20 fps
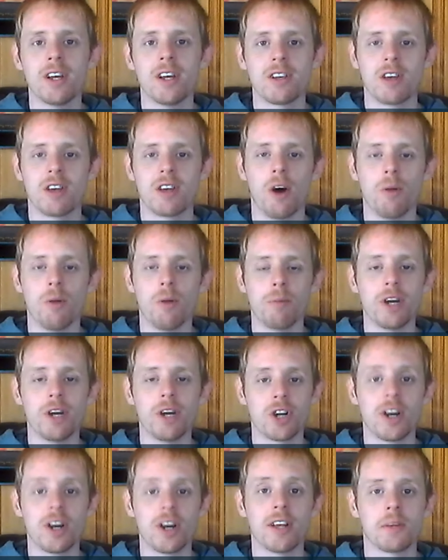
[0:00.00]
So be
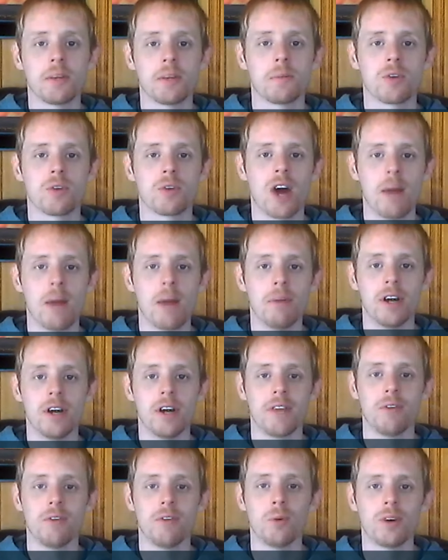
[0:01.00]
sure to hit the subscribe
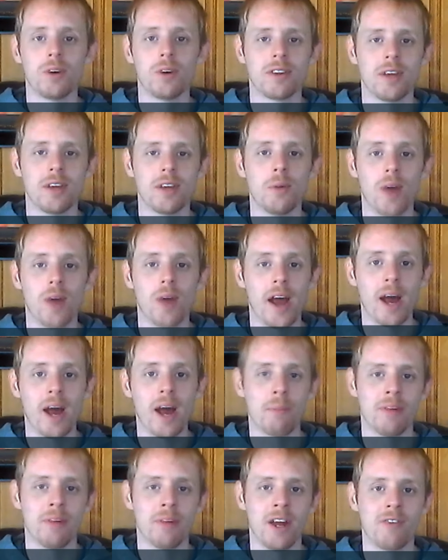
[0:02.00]
button if you want to see what I
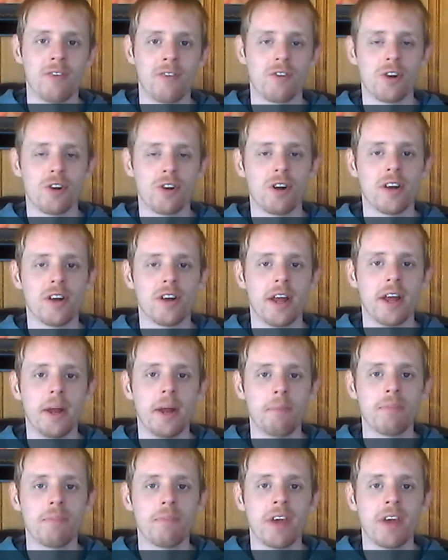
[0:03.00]
got planned for your team.